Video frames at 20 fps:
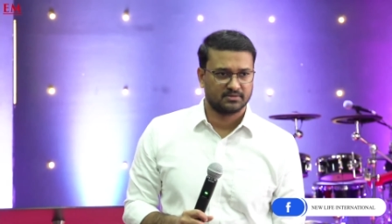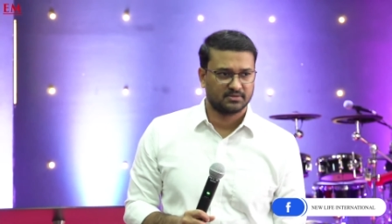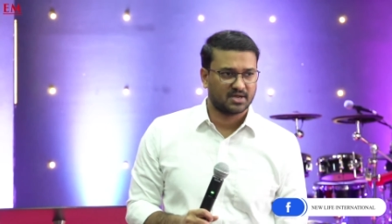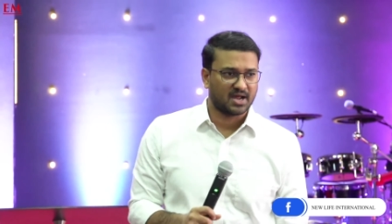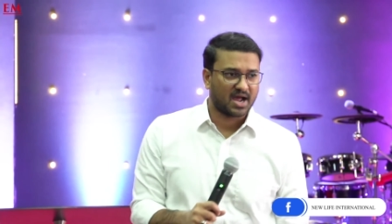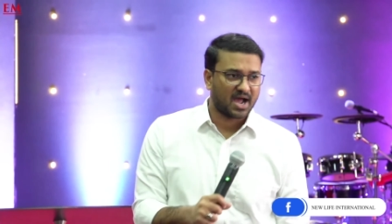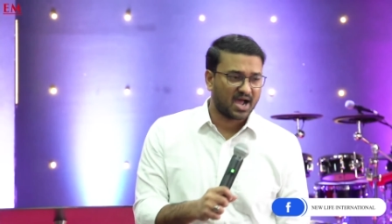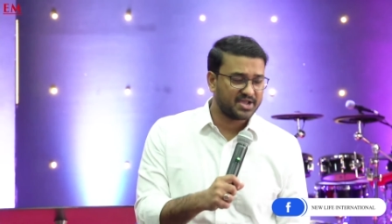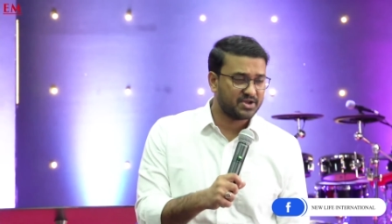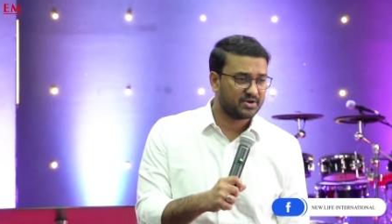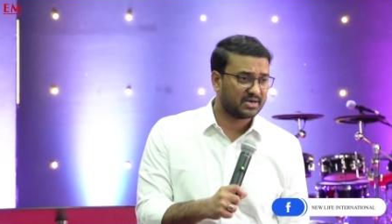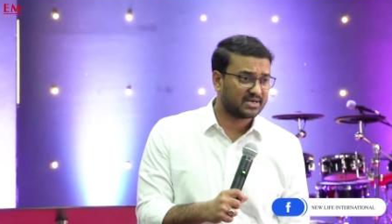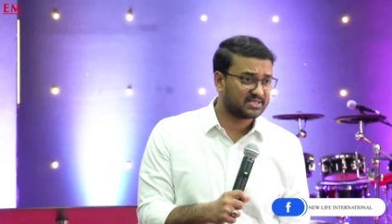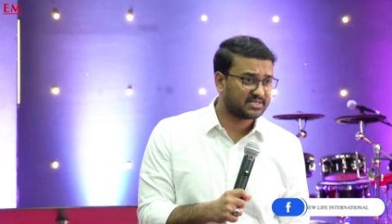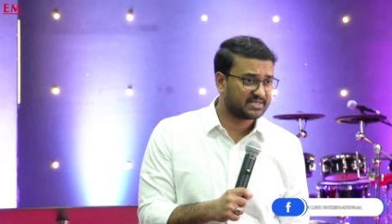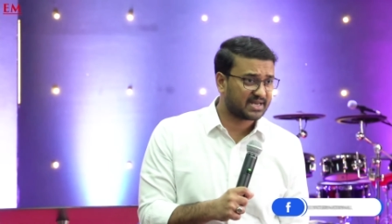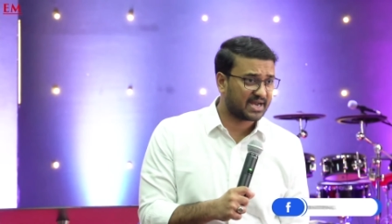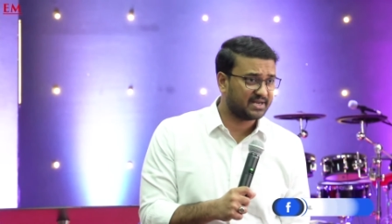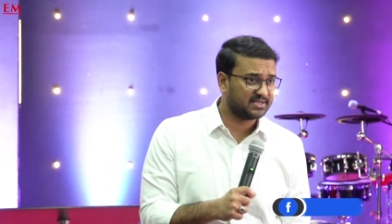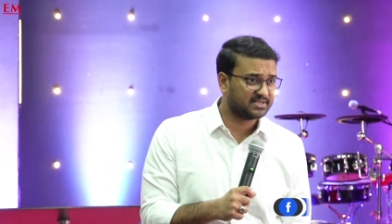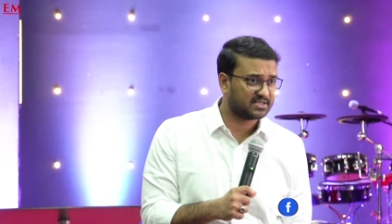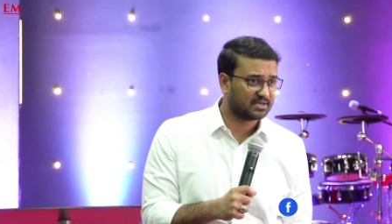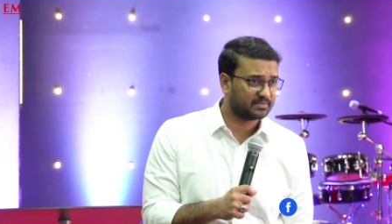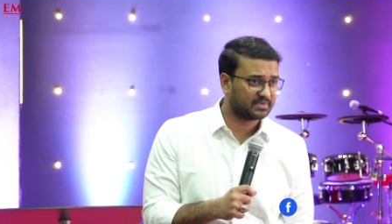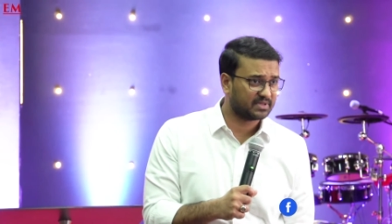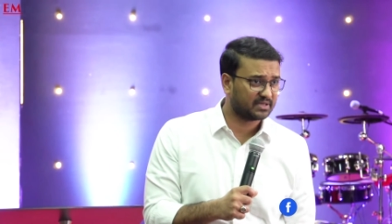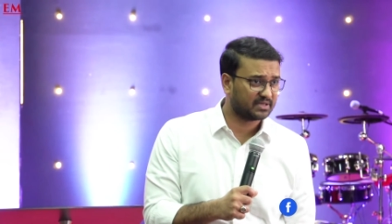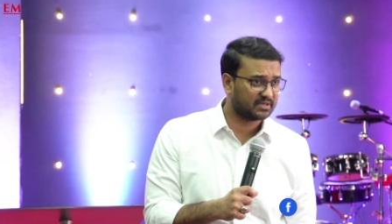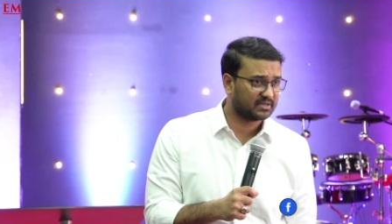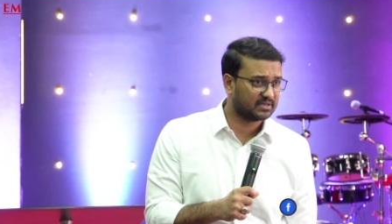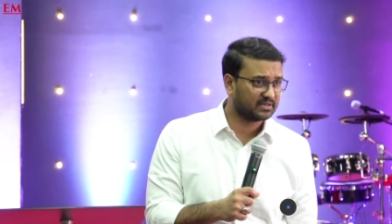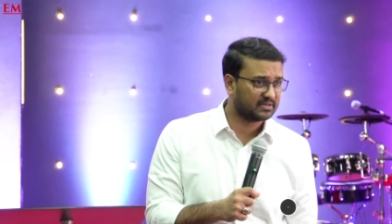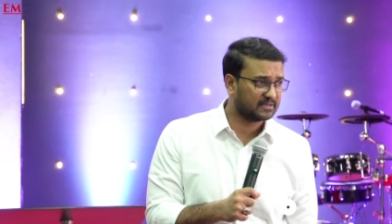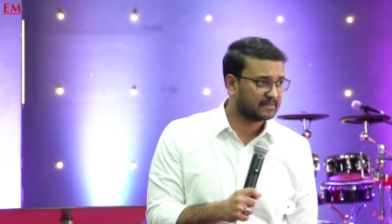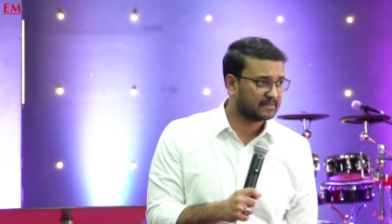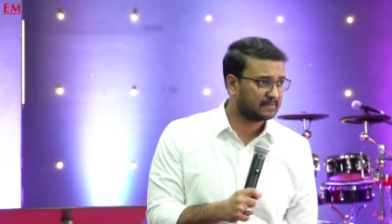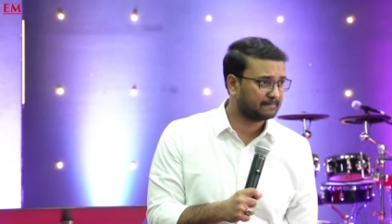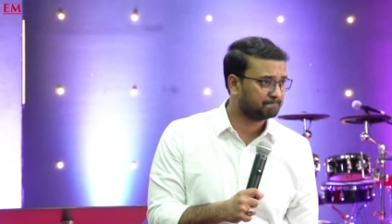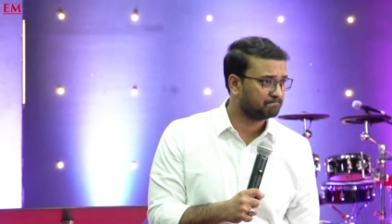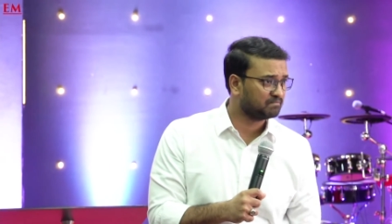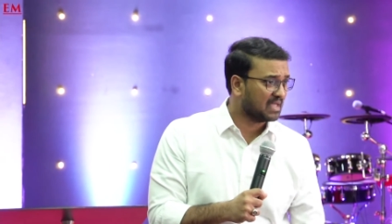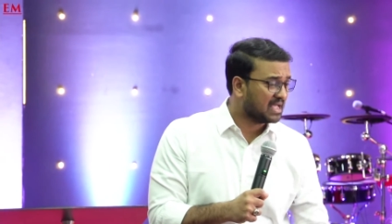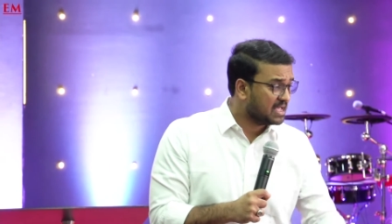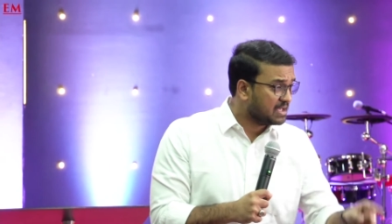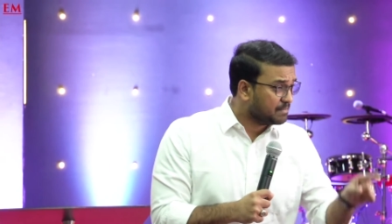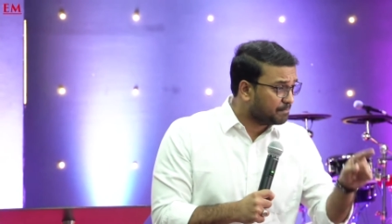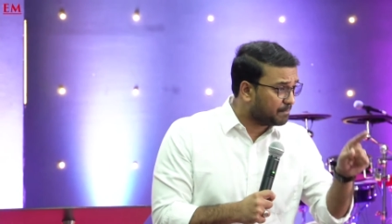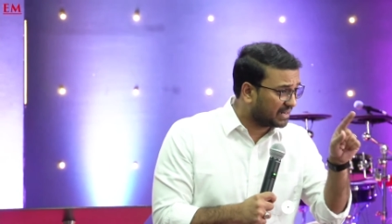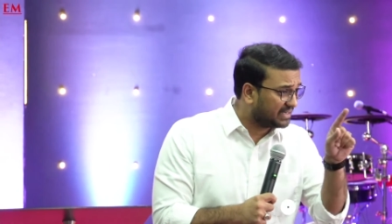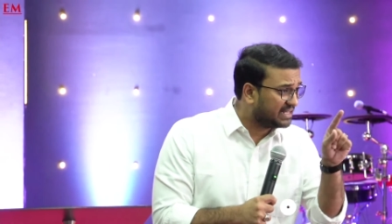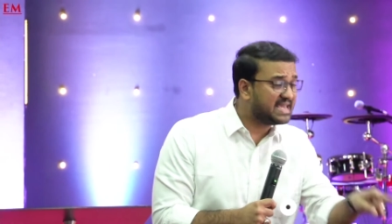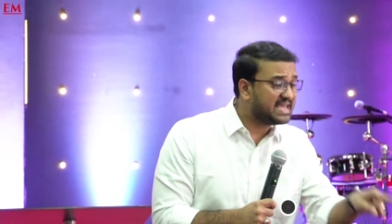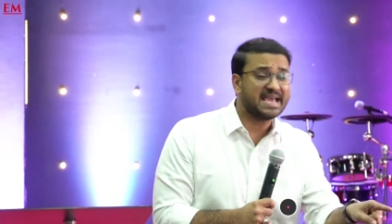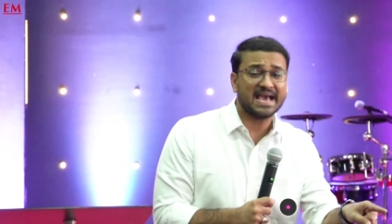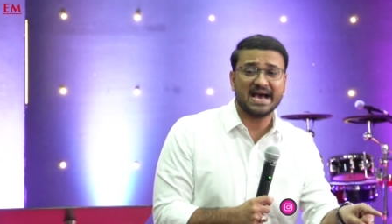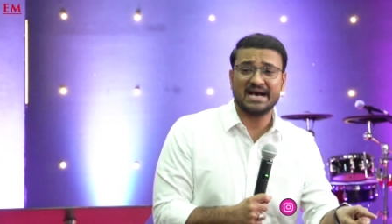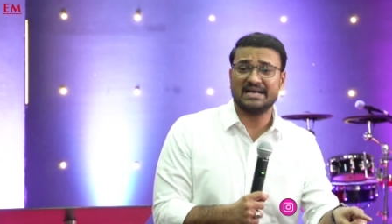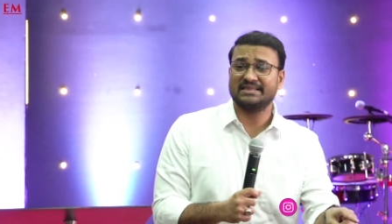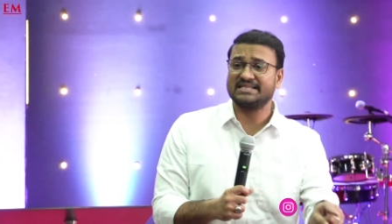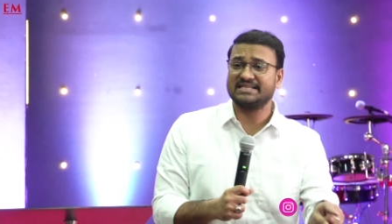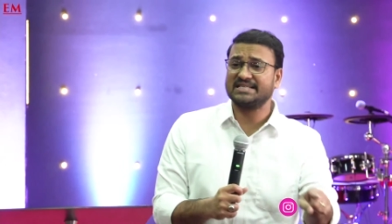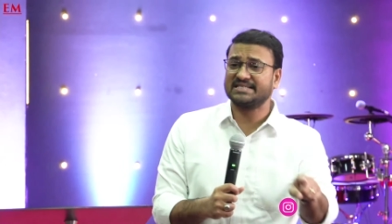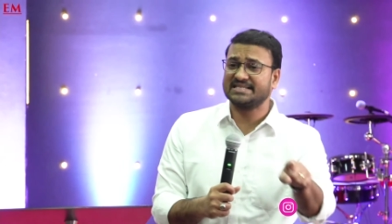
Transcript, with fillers: Are you understanding something? But here, this is